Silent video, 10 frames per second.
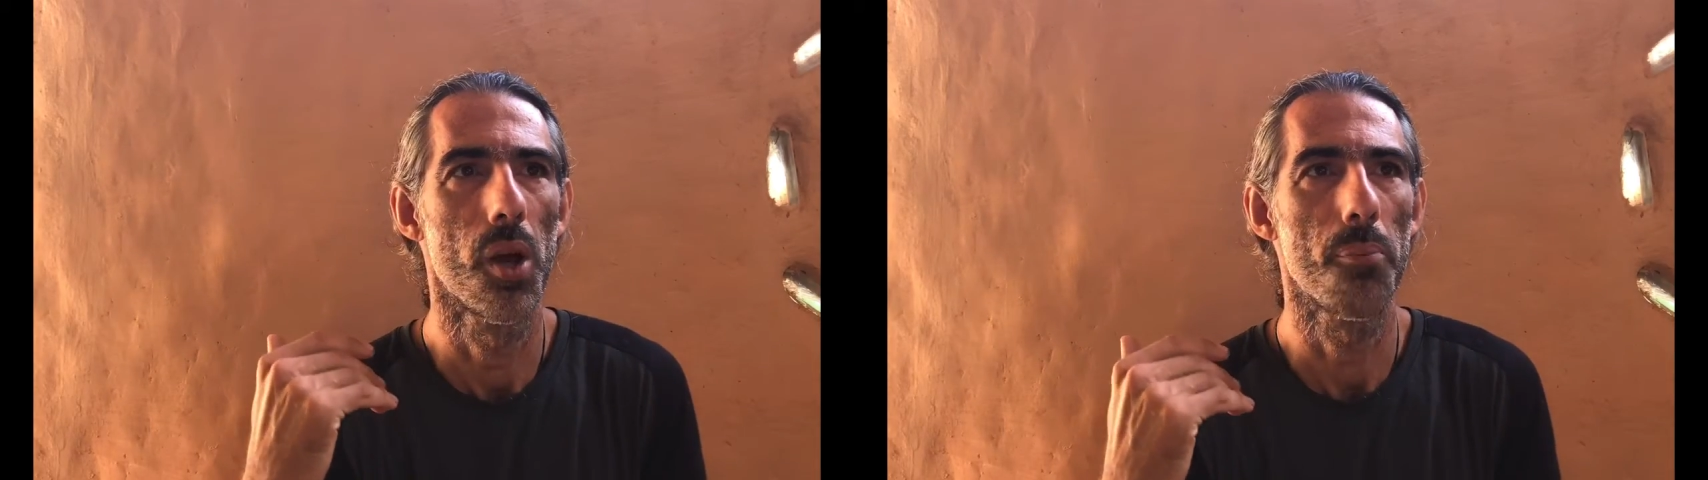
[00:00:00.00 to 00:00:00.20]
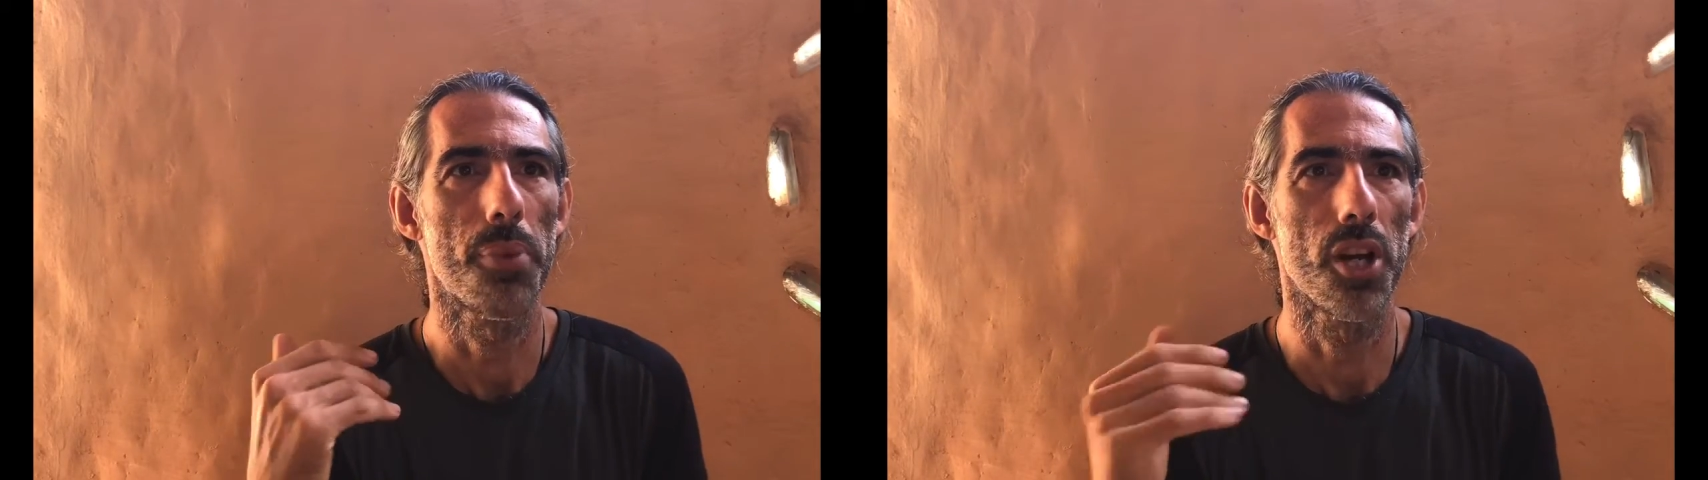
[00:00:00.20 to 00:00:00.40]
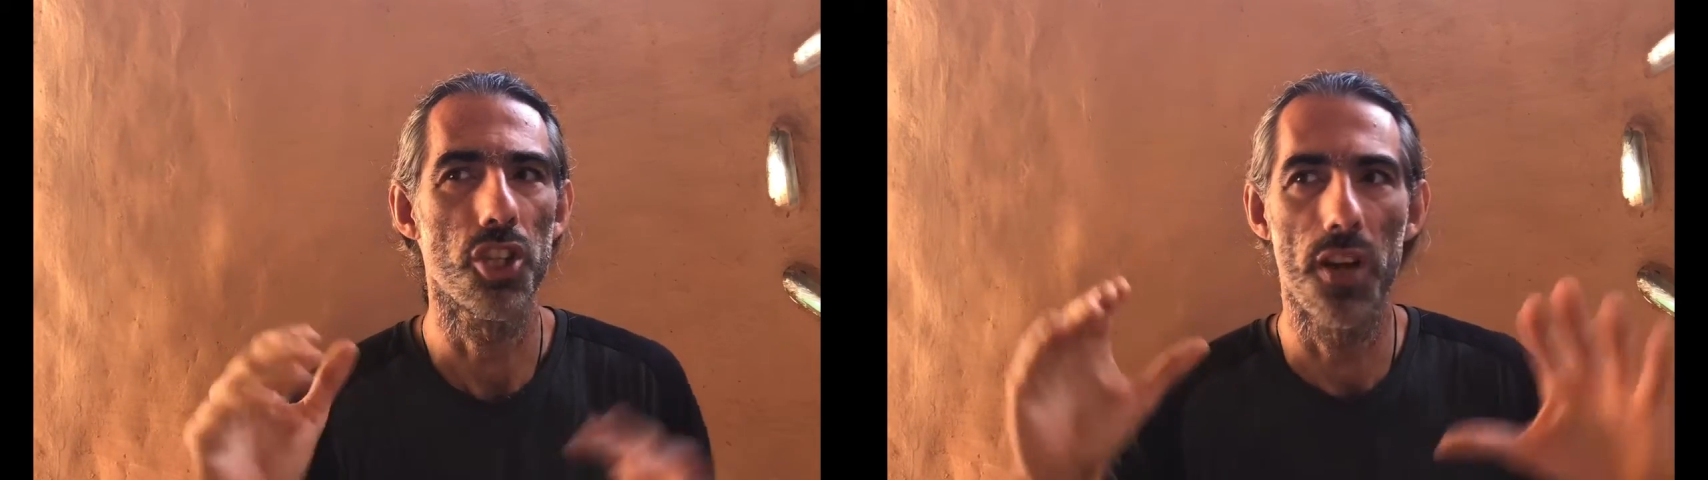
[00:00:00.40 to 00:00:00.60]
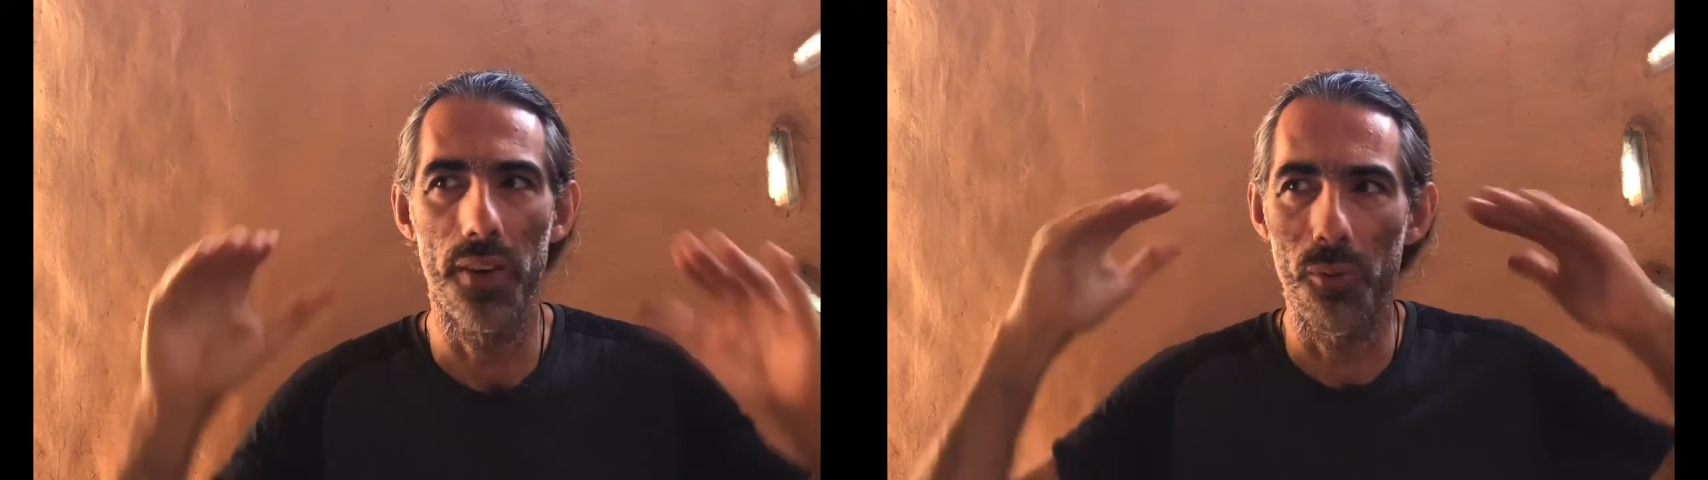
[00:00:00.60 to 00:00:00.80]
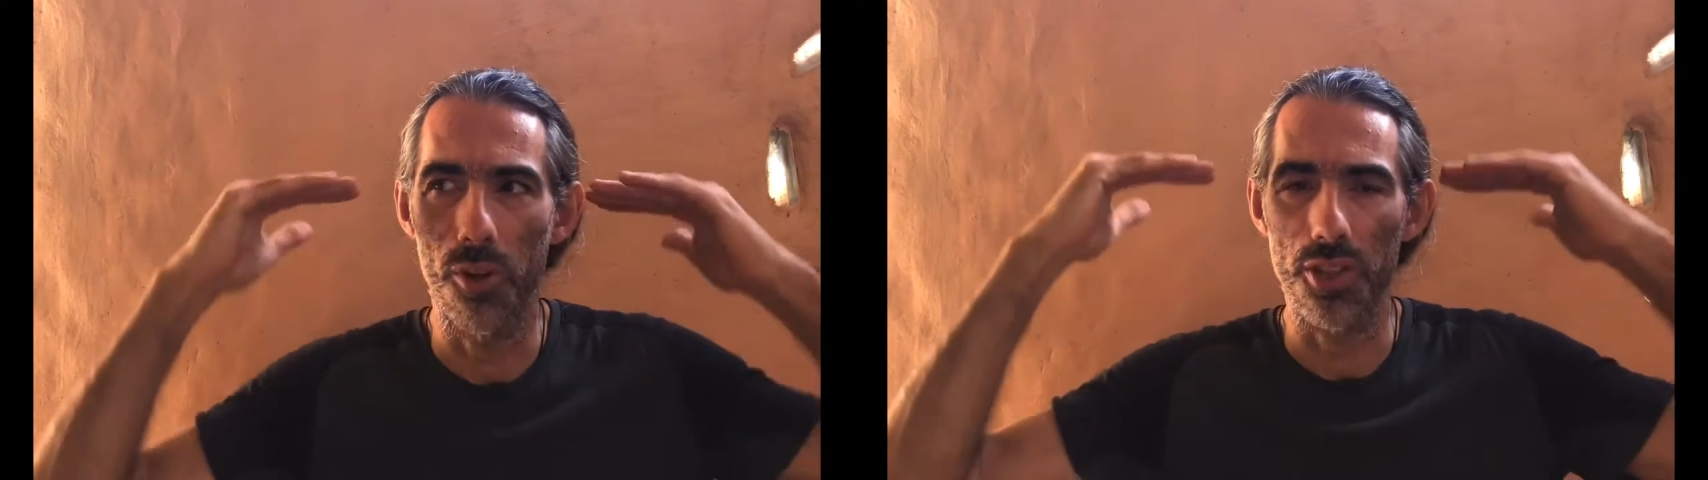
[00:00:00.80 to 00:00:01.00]
But Germany,
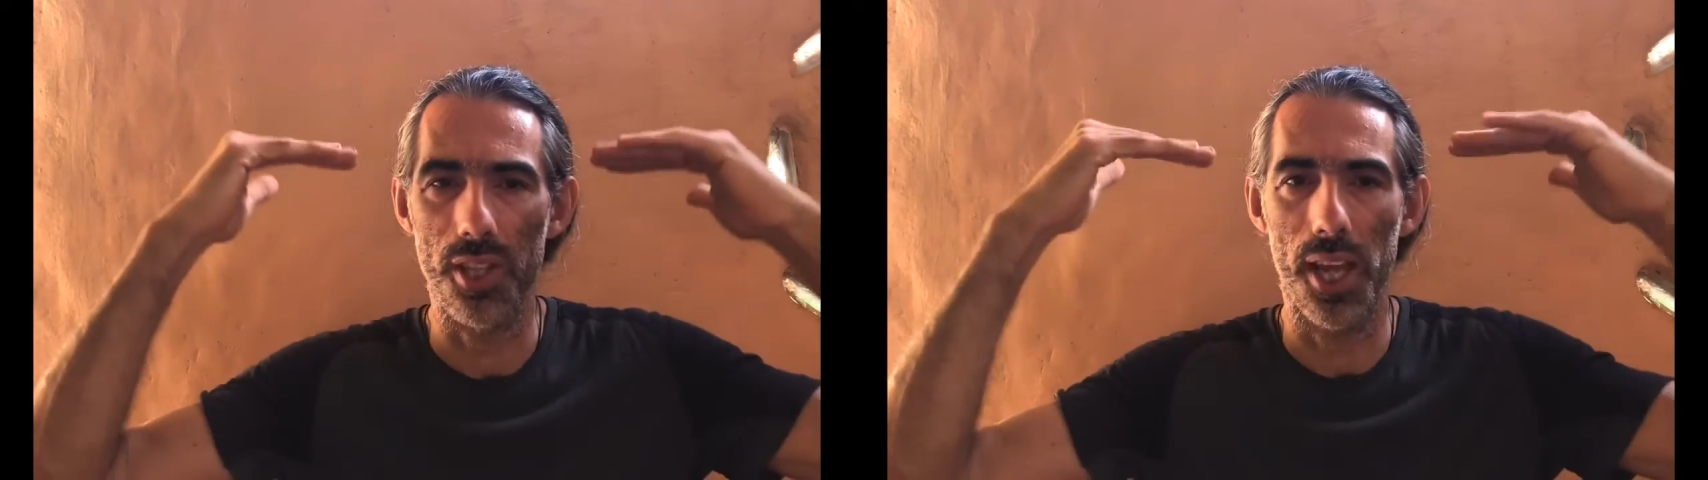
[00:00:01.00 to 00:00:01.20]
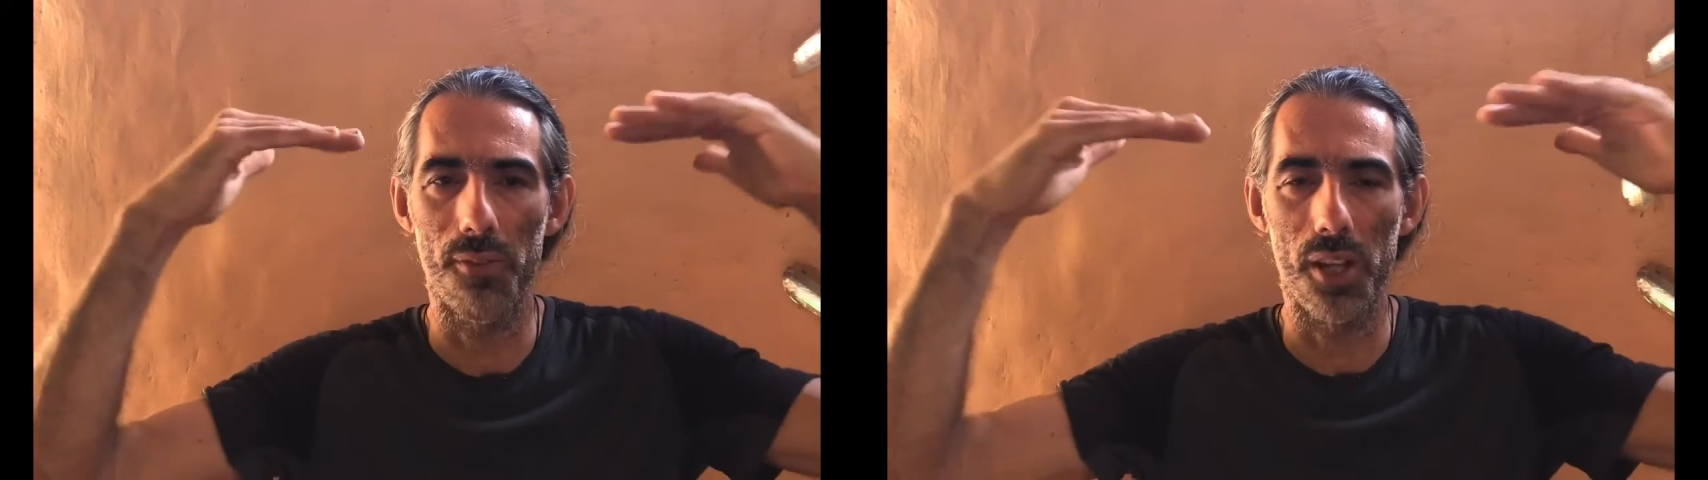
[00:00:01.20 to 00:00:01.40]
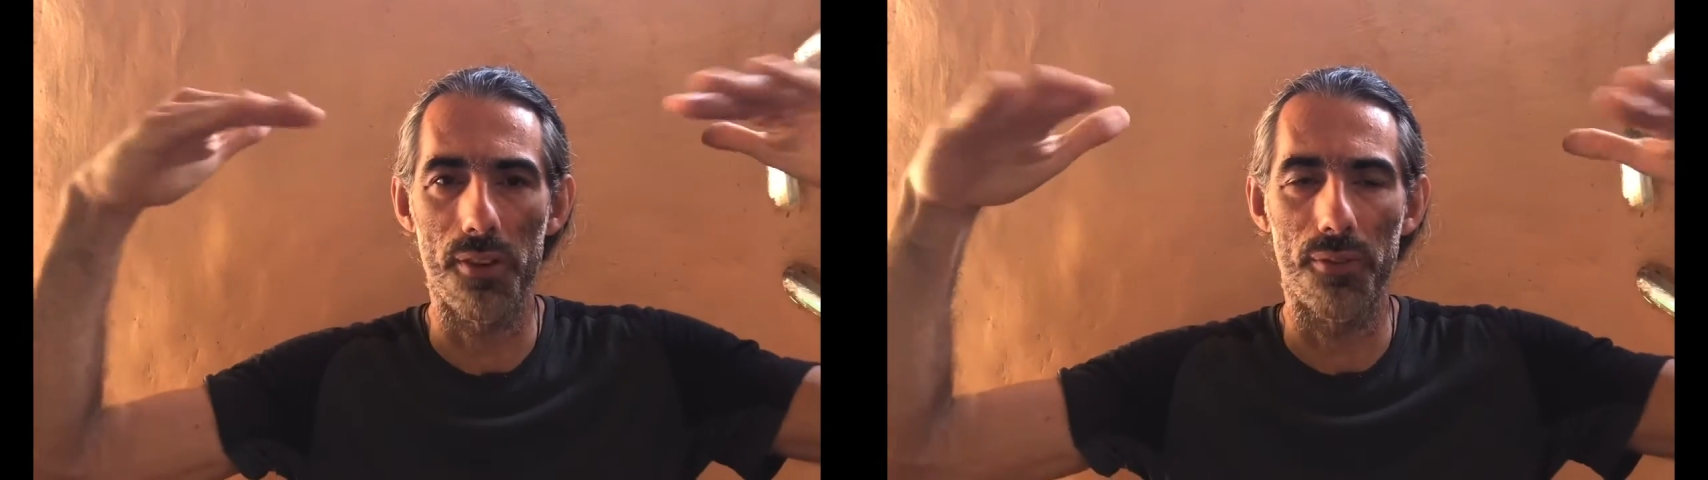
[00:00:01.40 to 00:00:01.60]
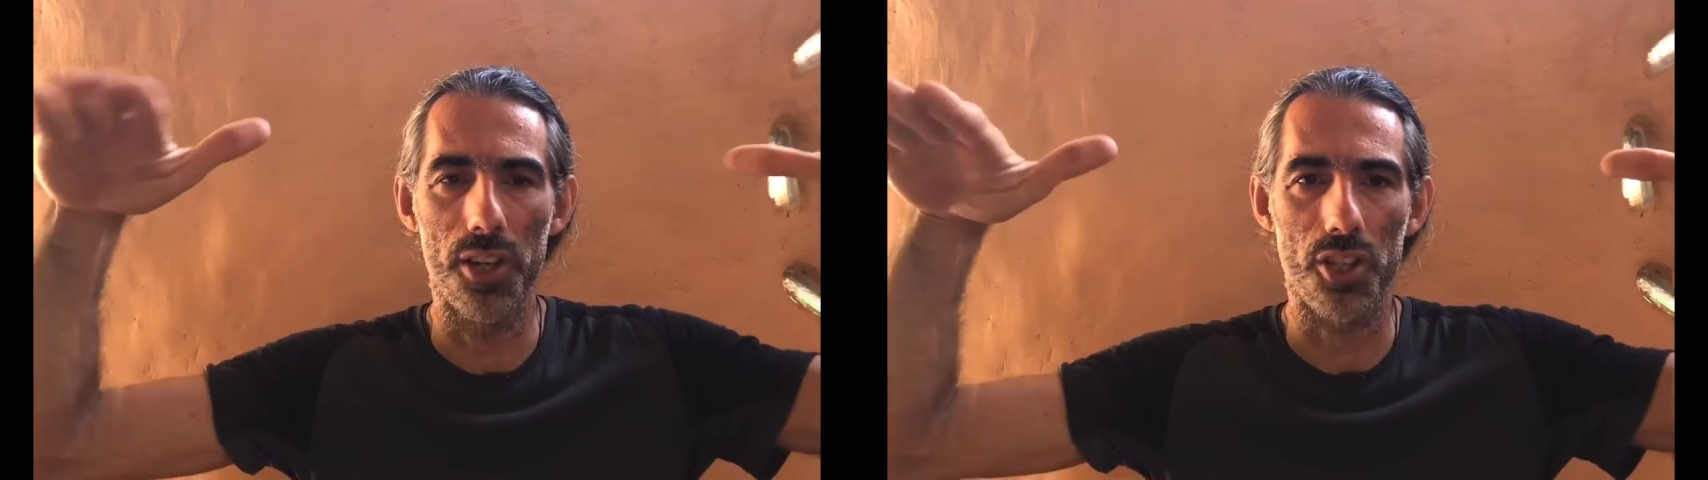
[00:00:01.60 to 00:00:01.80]
when they've reached